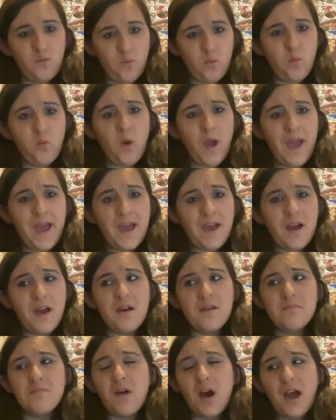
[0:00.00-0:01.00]
wet.
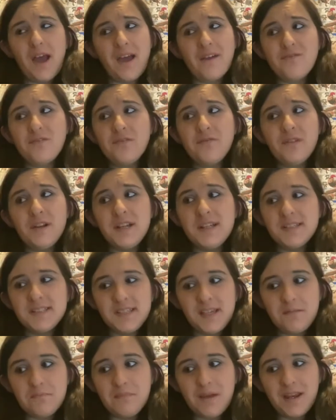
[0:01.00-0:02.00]
I haven't really
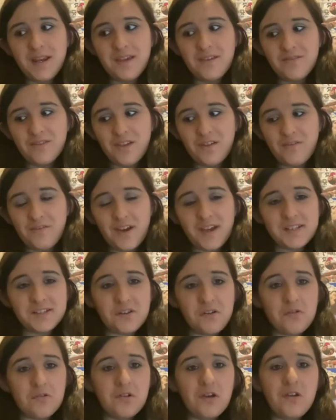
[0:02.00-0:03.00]
seen many of the effects
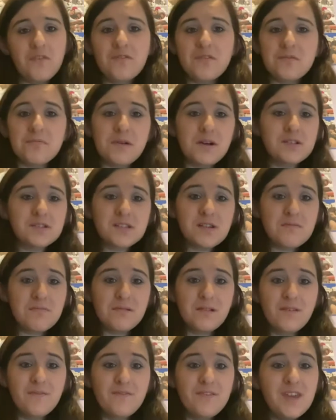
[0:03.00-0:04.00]
on over the past couple
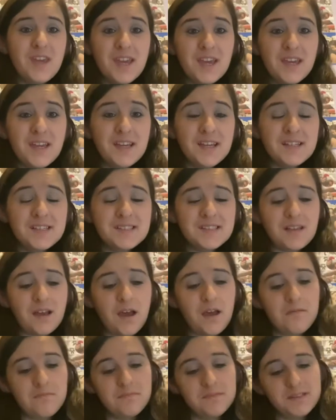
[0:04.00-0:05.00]
of years,
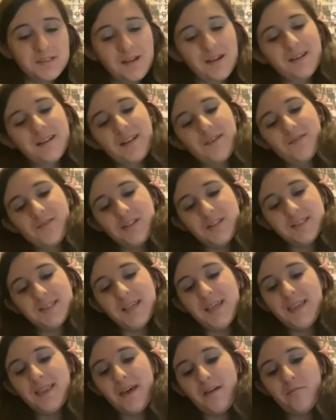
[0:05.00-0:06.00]
so I'd love to
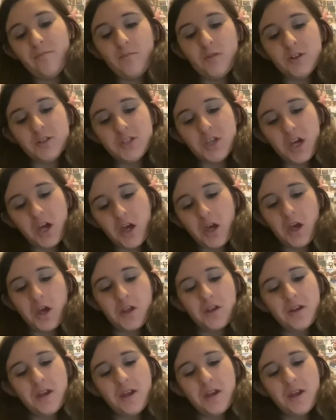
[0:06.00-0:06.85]
see them return.